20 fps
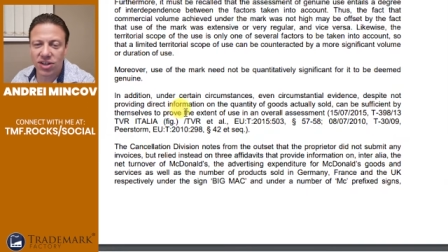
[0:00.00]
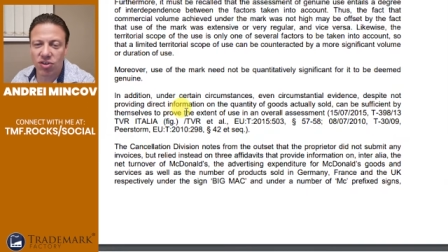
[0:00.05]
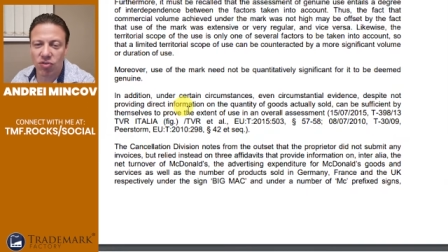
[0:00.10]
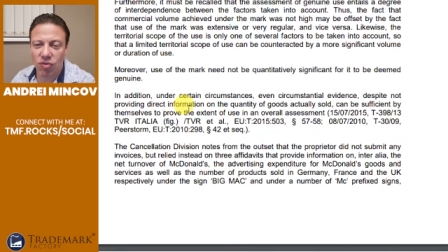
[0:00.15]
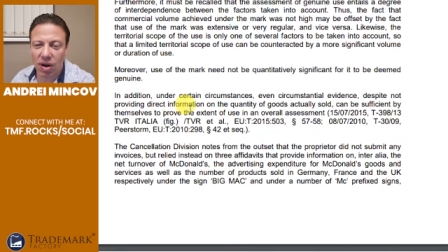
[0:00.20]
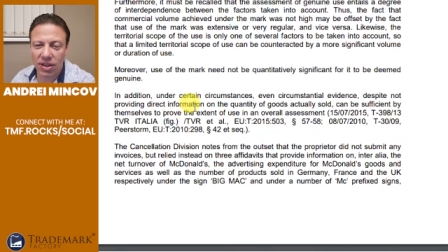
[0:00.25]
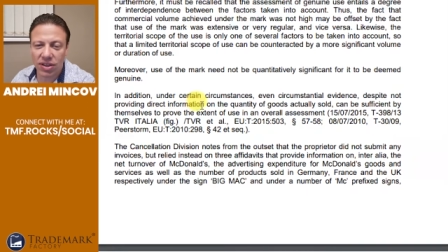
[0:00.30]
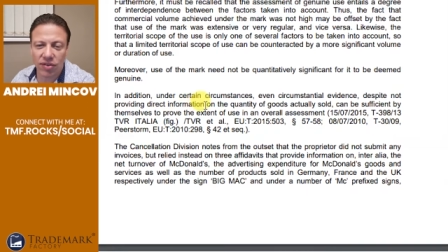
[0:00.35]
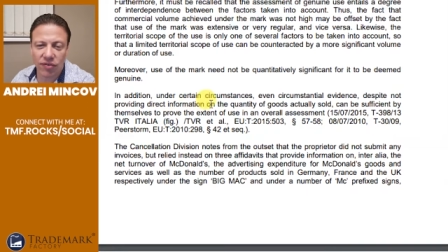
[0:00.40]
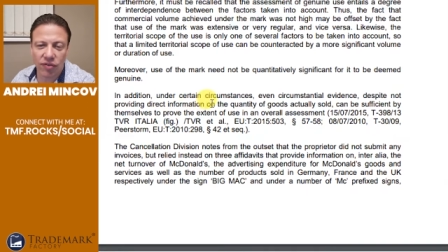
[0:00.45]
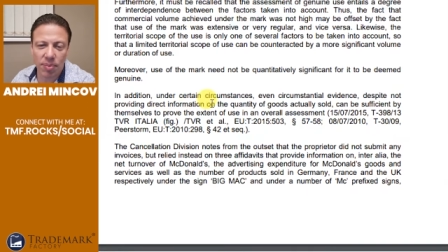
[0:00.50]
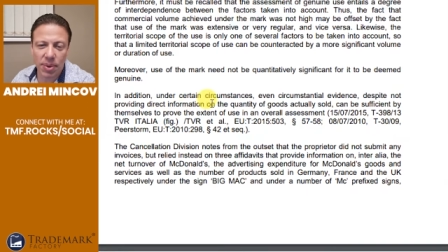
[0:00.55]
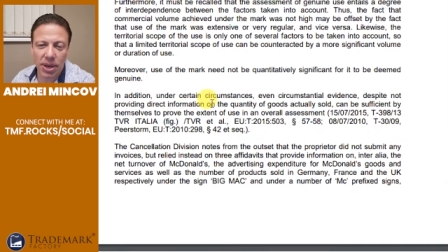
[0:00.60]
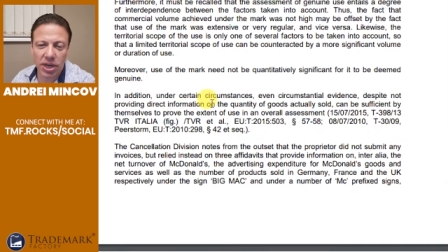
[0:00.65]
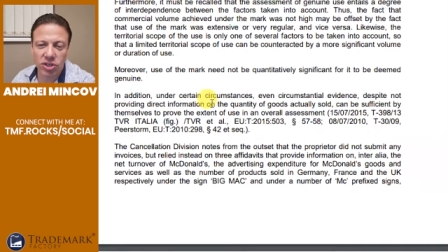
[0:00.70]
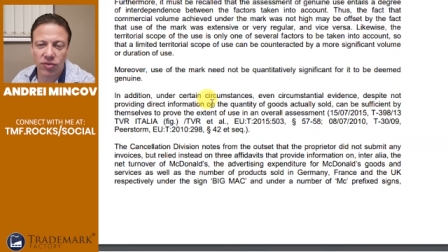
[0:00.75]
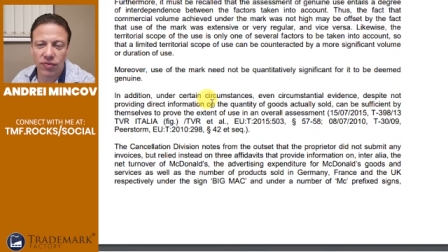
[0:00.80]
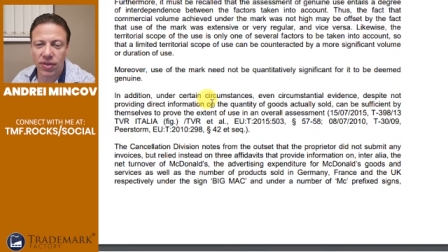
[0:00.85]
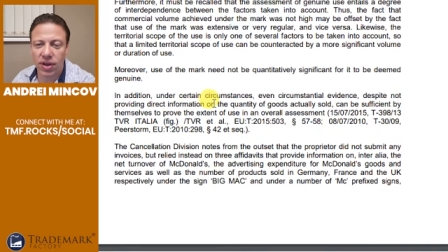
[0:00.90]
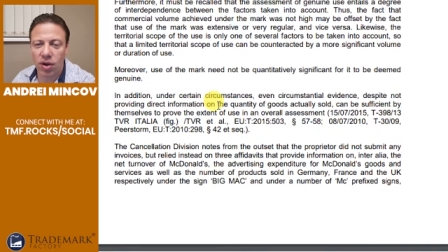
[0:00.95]
direct
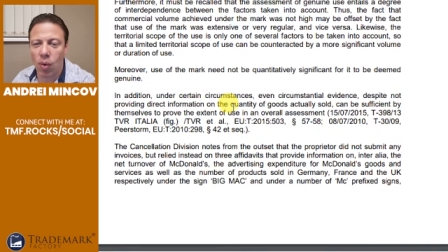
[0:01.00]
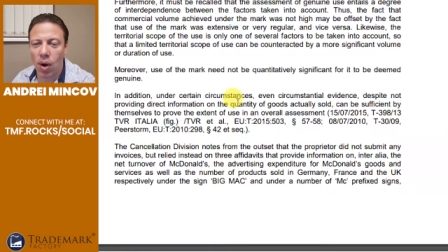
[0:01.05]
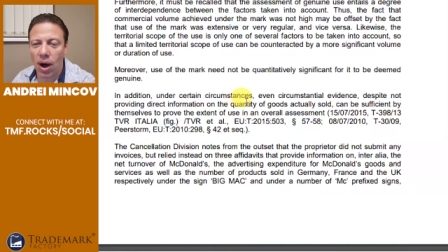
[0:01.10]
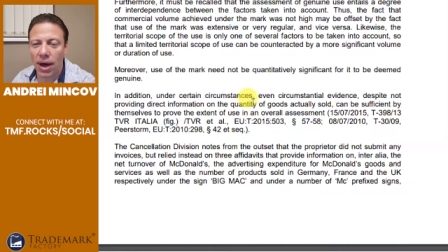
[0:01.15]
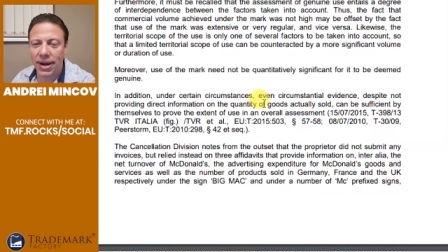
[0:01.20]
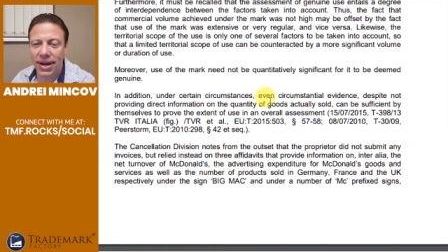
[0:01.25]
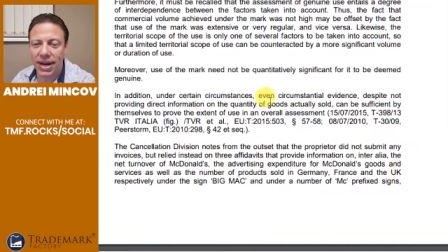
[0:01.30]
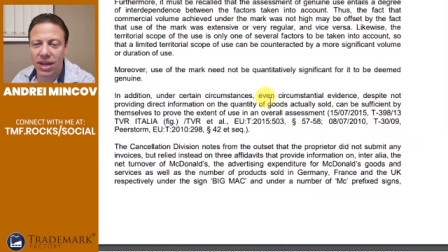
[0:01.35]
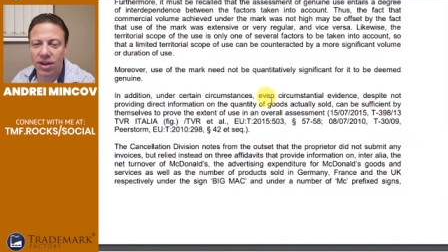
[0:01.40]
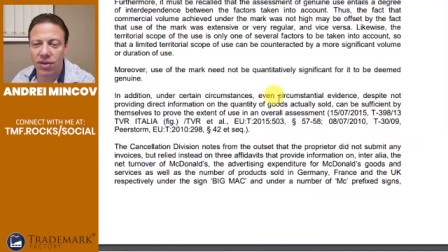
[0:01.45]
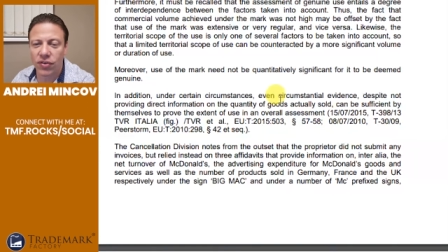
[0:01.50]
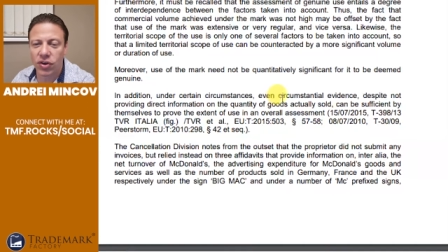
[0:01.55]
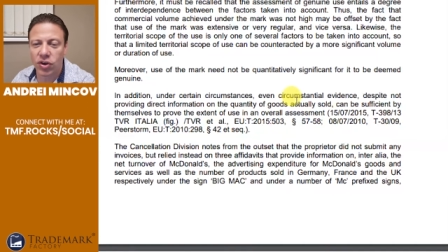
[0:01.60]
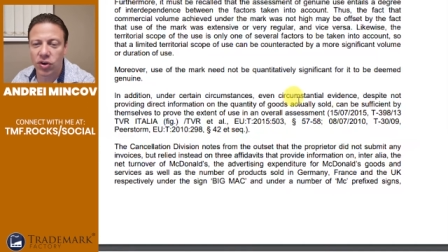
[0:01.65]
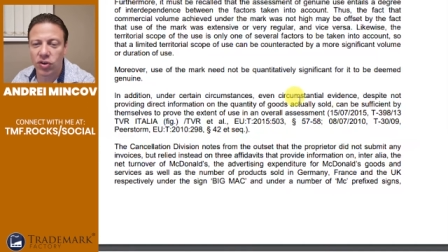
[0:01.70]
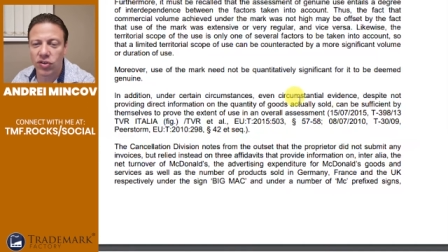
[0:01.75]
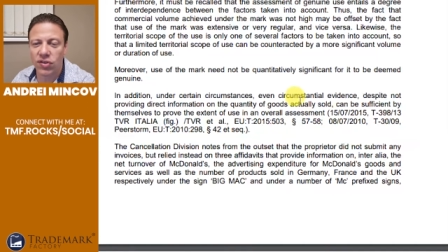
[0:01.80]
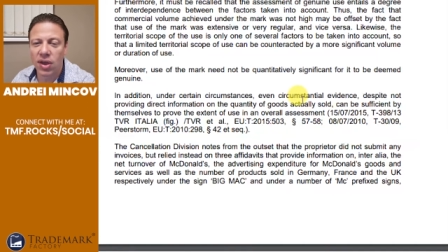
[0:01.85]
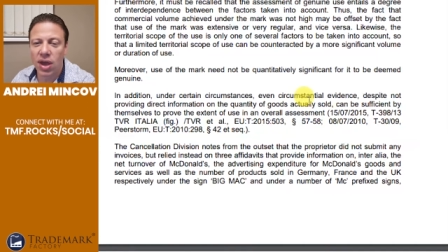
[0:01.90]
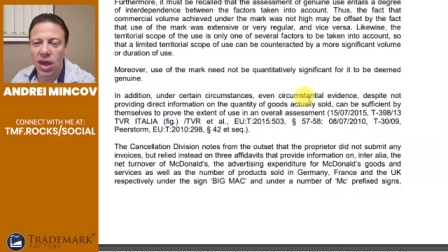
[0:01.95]
information of the quantity of
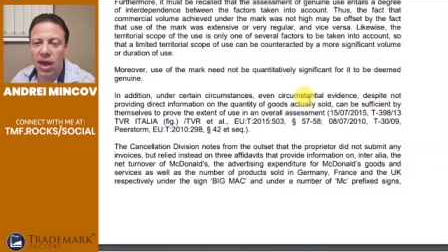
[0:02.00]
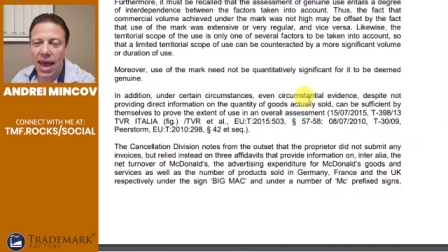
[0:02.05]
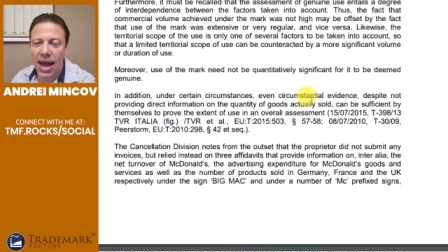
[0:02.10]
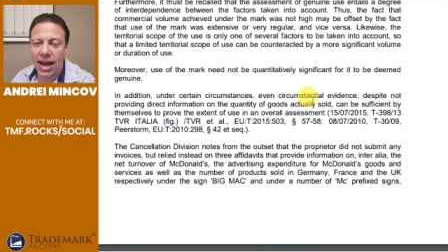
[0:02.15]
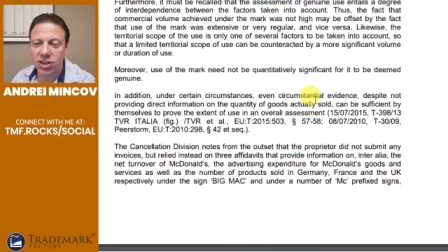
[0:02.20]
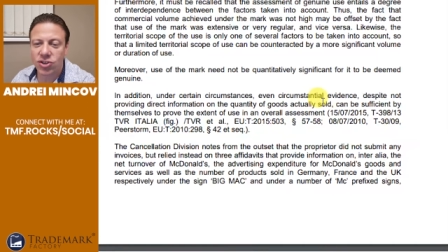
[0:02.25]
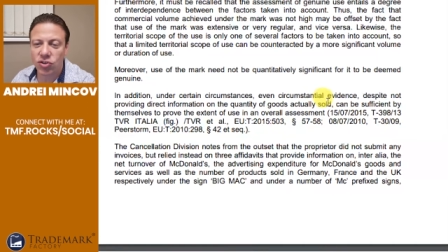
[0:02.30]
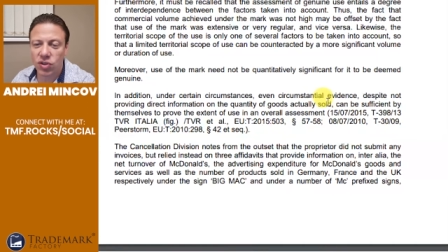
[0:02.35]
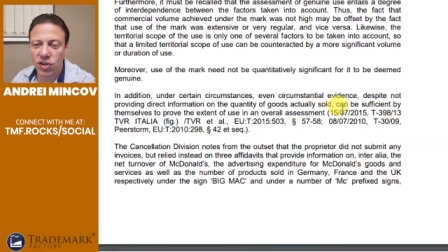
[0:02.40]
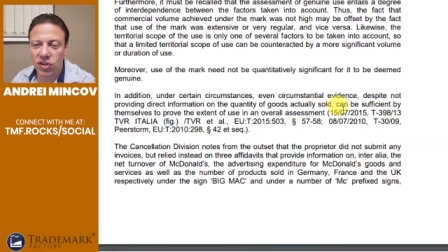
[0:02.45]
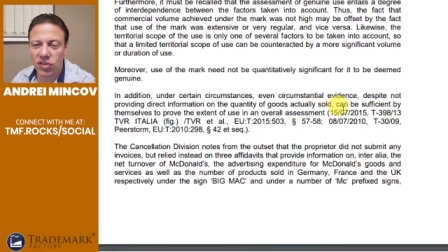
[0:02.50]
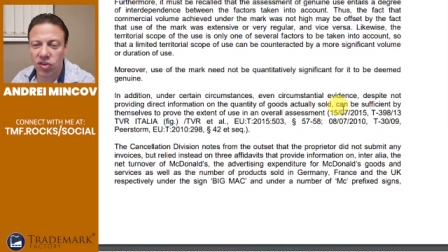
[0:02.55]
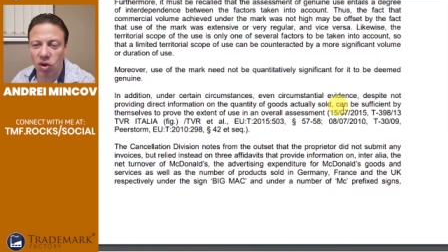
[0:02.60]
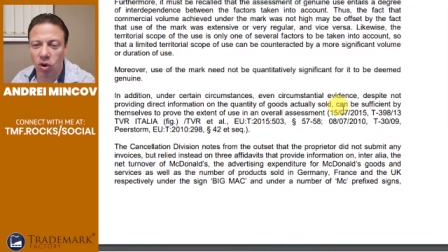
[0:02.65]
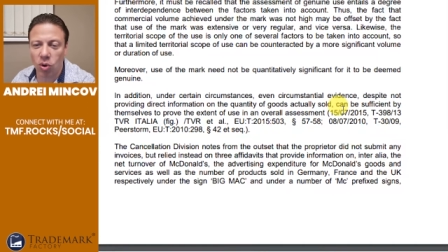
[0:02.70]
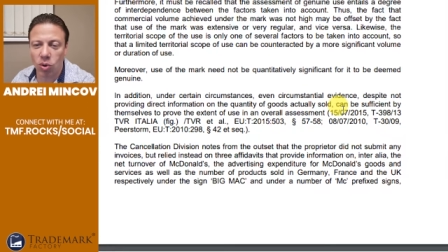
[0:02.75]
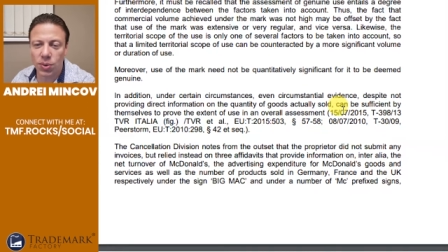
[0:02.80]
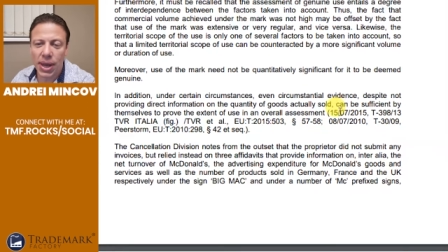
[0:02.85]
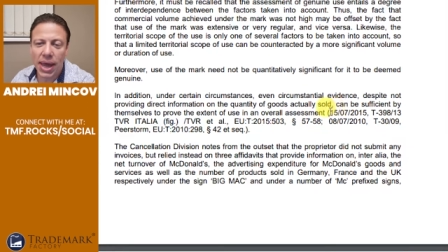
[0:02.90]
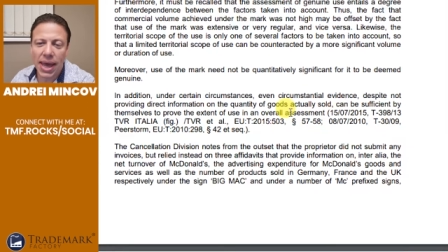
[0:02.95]
goods actually
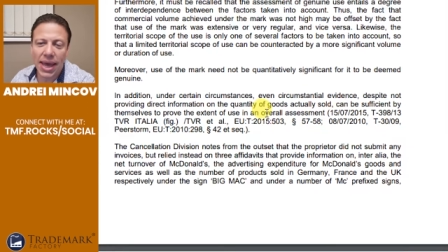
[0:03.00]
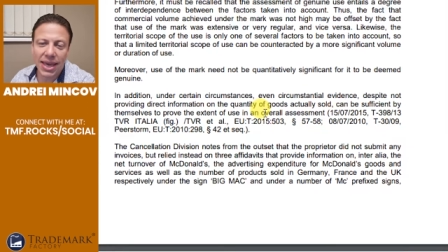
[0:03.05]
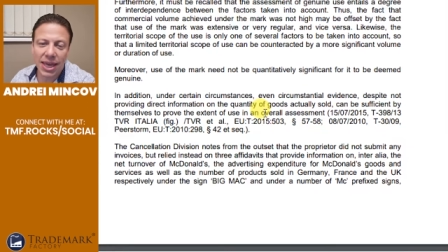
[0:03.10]
sold,